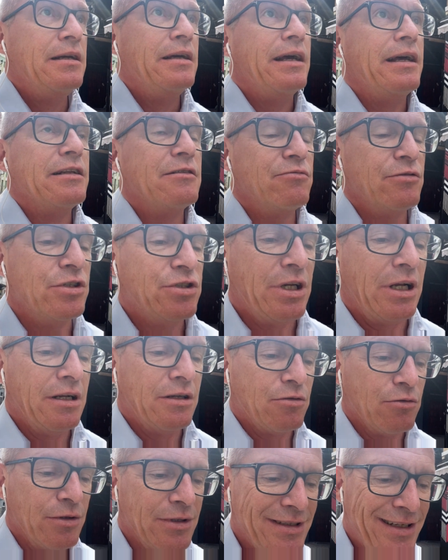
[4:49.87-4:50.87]
and we shall
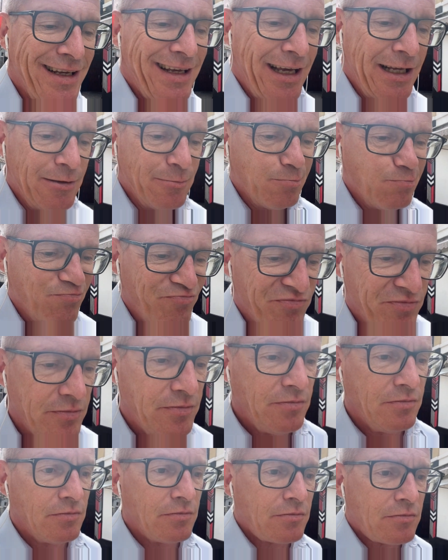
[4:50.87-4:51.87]
do it again.
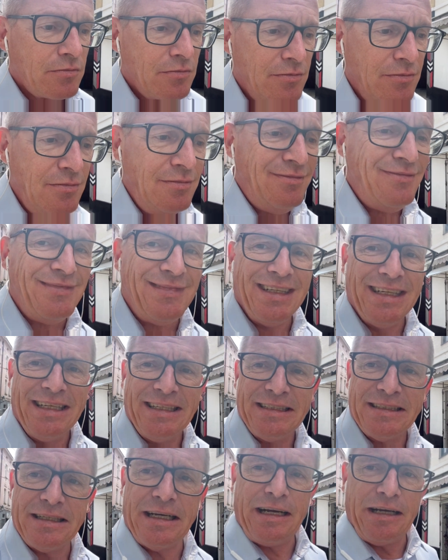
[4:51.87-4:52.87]

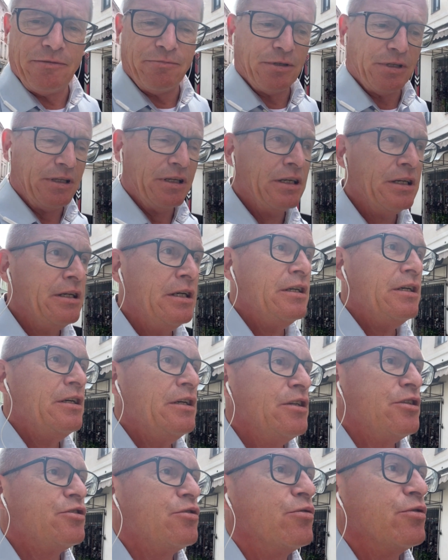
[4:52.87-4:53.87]
And I will
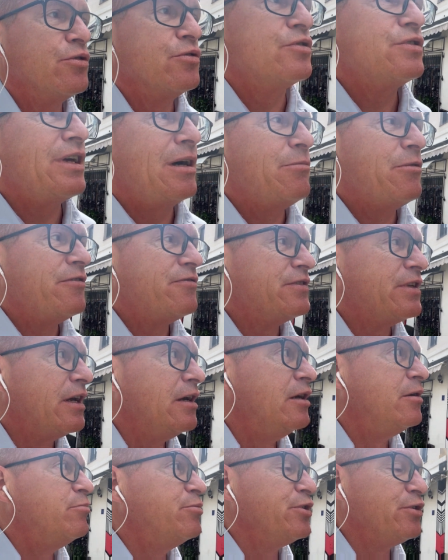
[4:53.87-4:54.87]
show you some of the
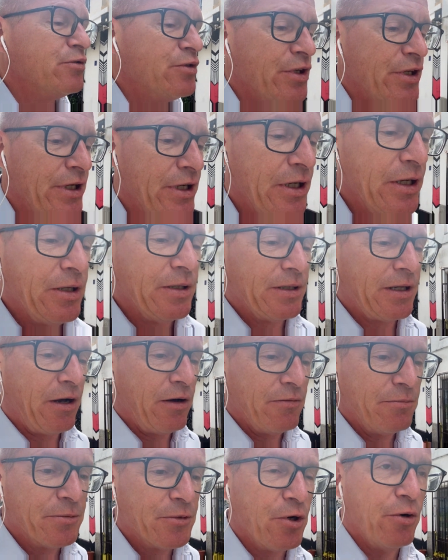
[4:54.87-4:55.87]
beauty. Now
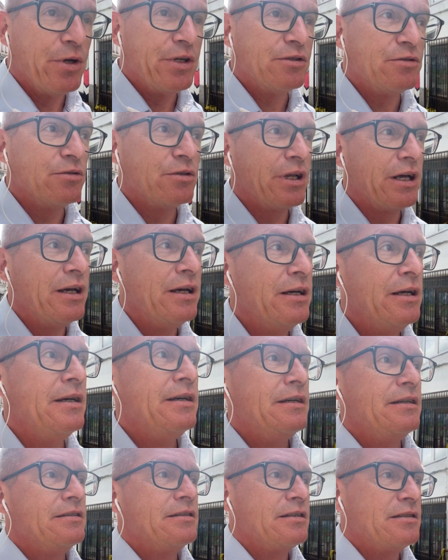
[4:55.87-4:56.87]
I'm going to
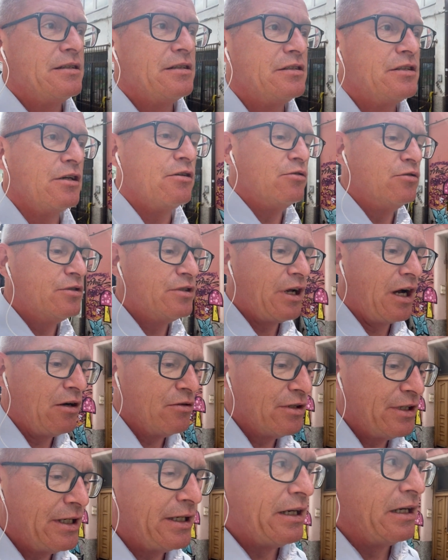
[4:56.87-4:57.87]
this is the old
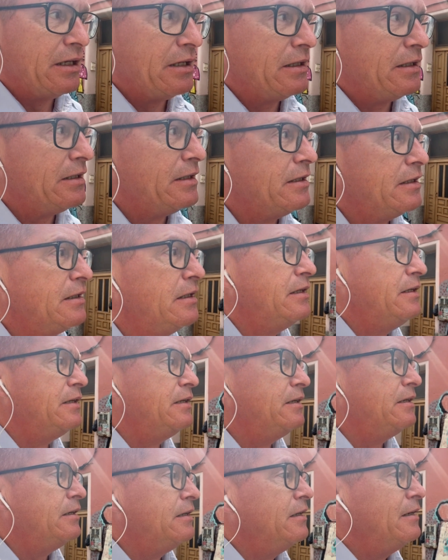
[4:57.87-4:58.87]
town here.
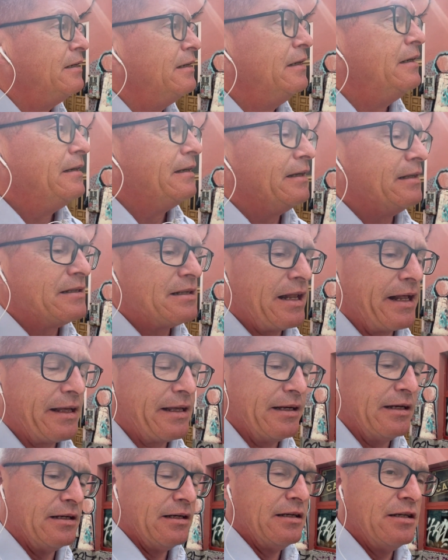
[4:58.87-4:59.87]
It's like
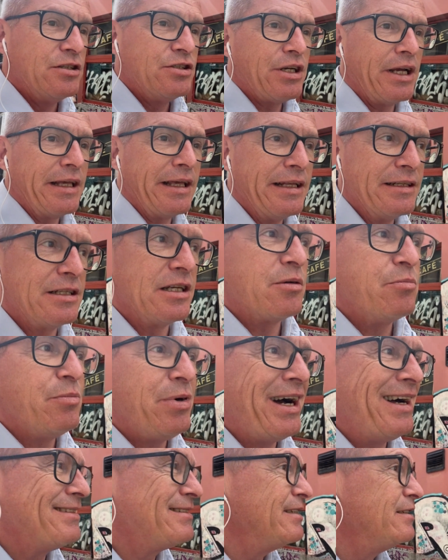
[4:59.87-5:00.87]
a gigantic
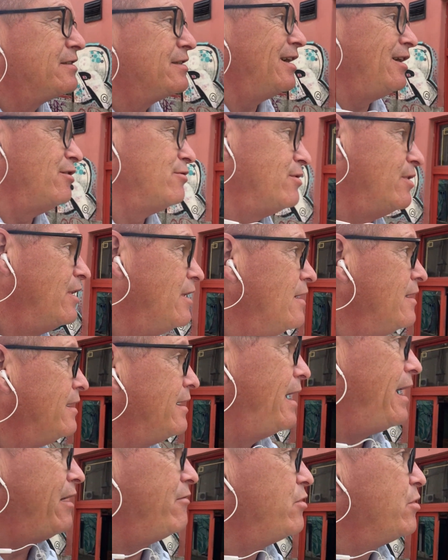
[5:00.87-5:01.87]
party town.
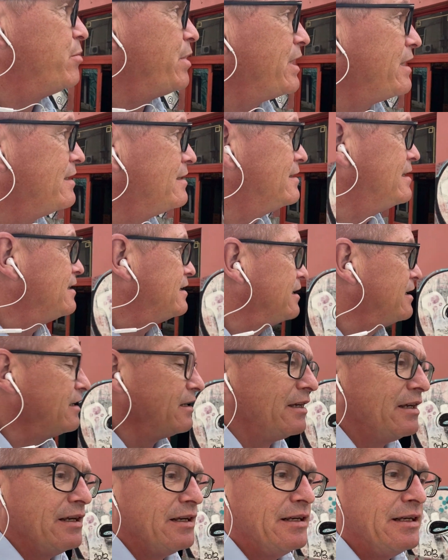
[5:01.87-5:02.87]
Everybody sitting
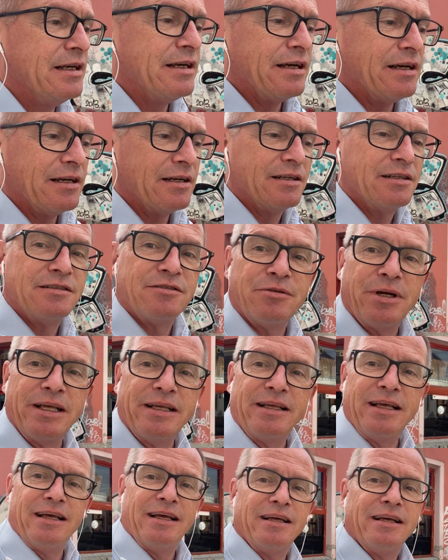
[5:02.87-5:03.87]
here,
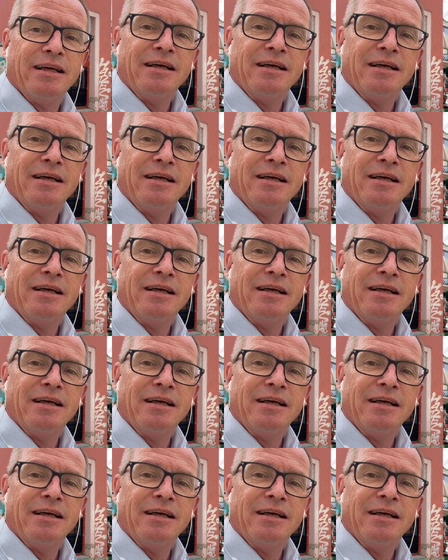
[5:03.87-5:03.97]
drinking,